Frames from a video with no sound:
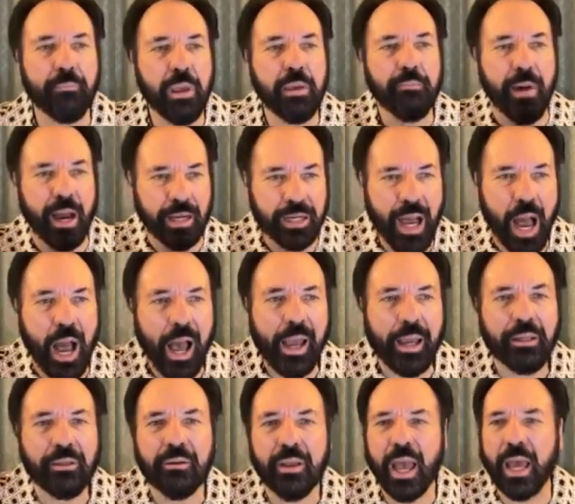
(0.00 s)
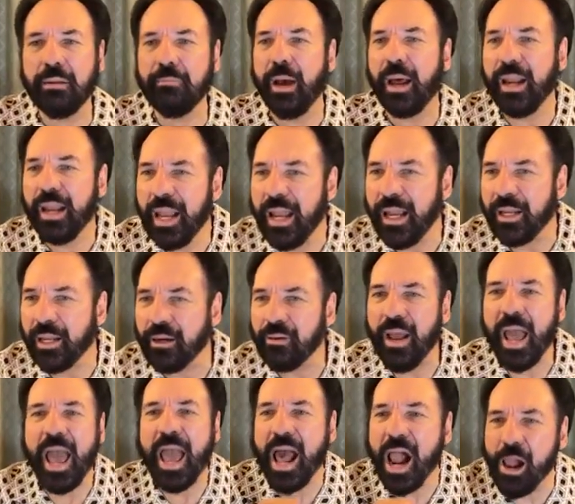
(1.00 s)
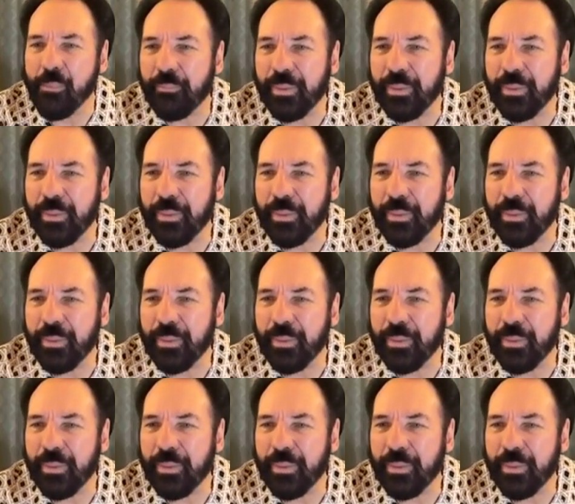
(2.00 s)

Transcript: and be my guide and my leader,